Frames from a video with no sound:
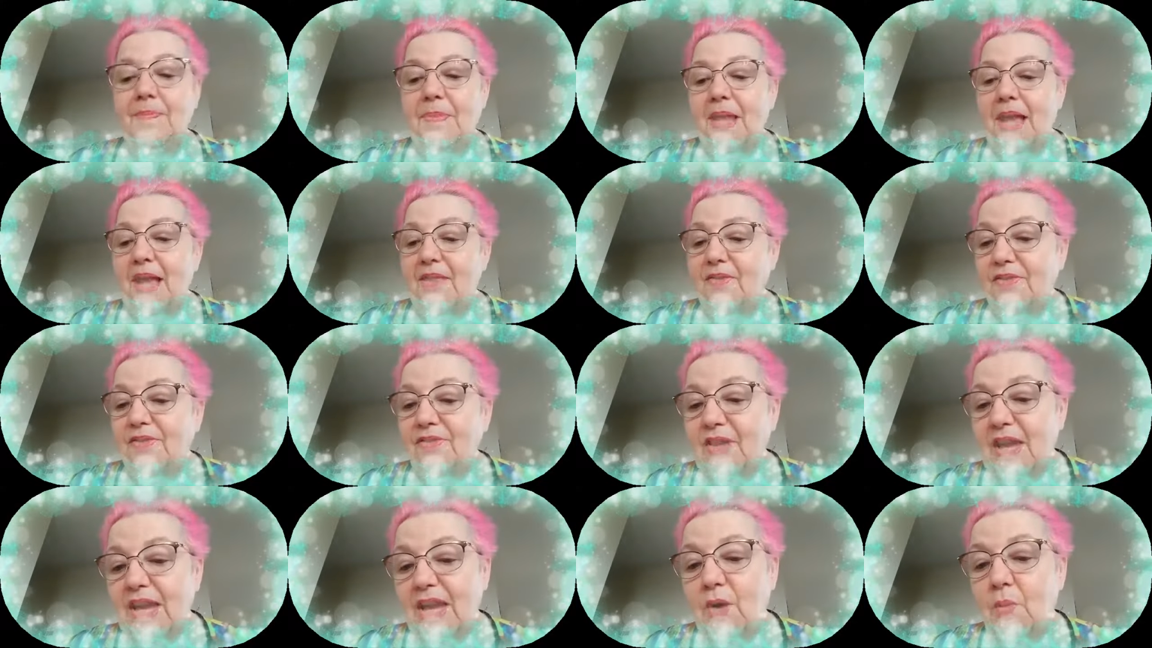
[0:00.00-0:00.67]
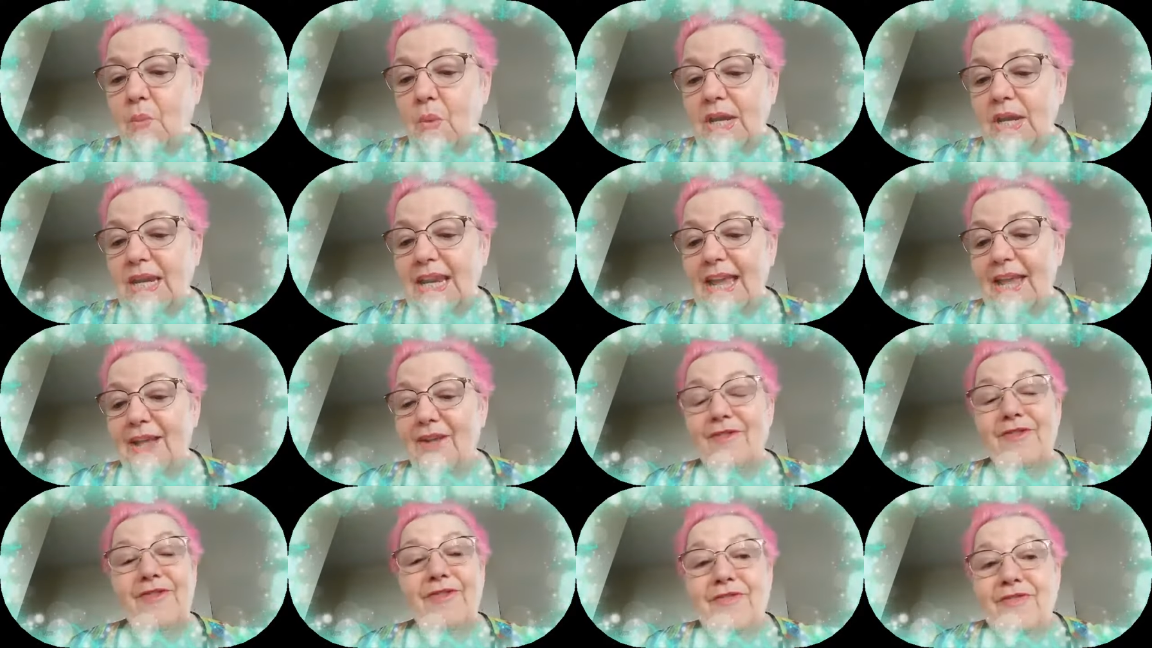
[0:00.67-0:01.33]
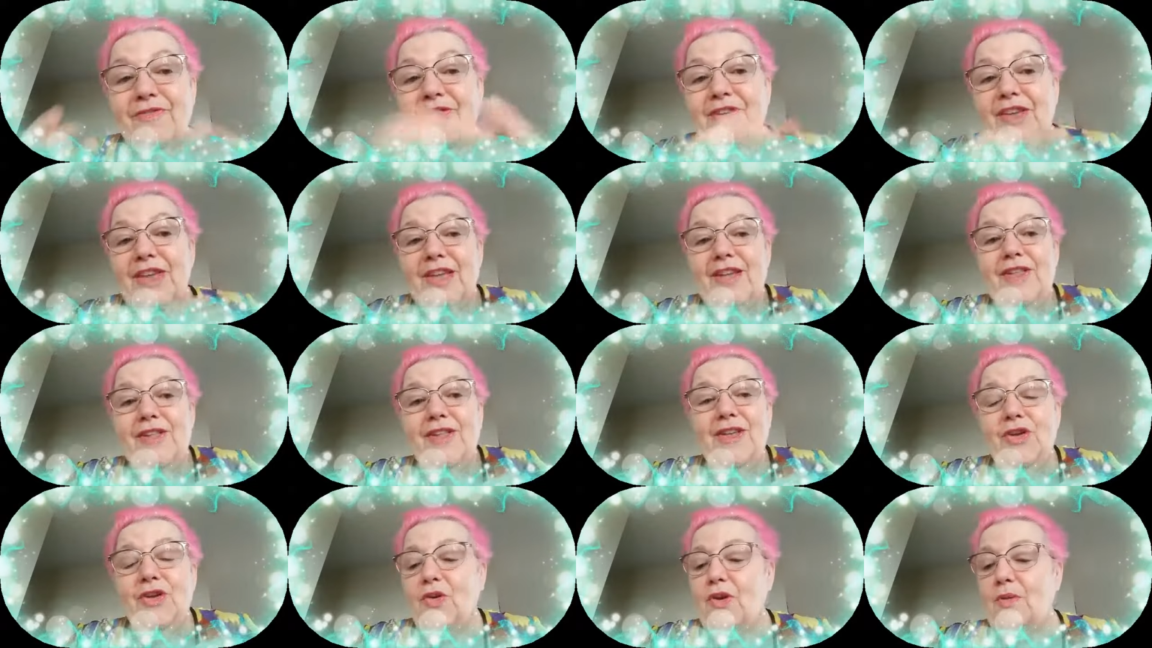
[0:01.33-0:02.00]
And the second one,
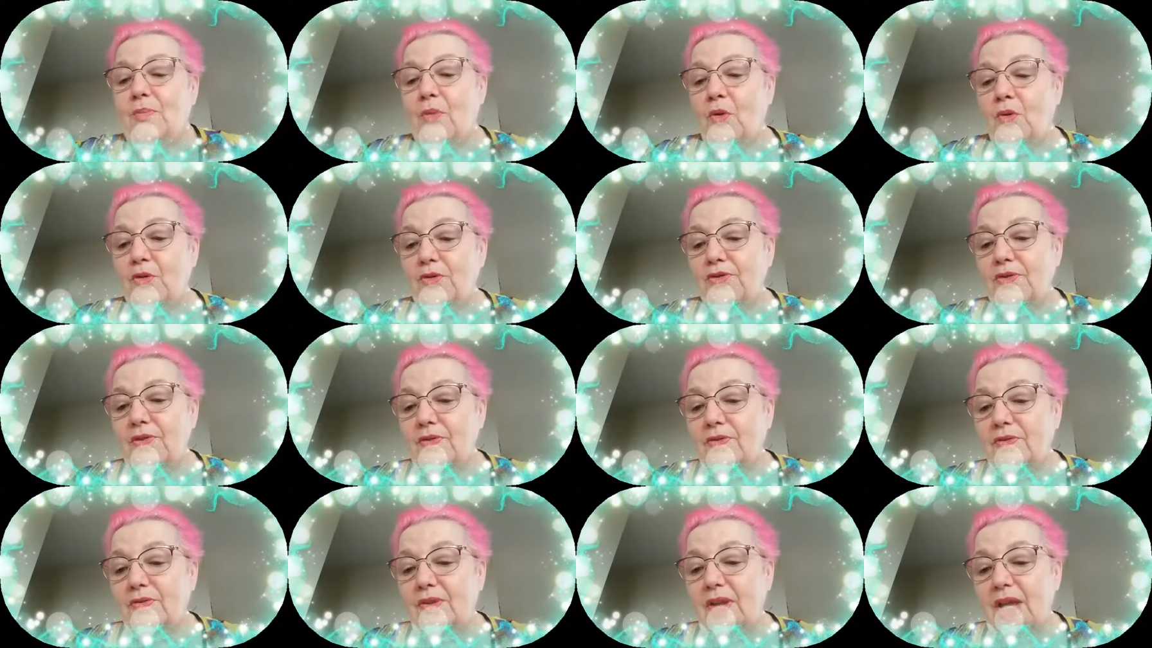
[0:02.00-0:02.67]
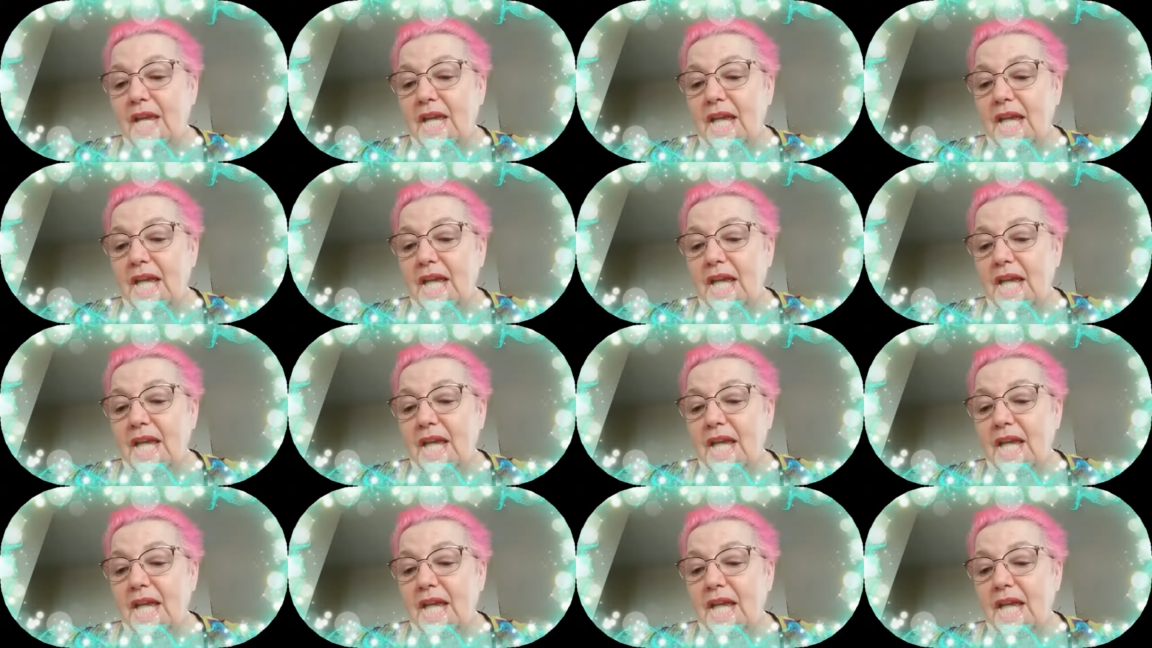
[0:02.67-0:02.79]
feel your emotions.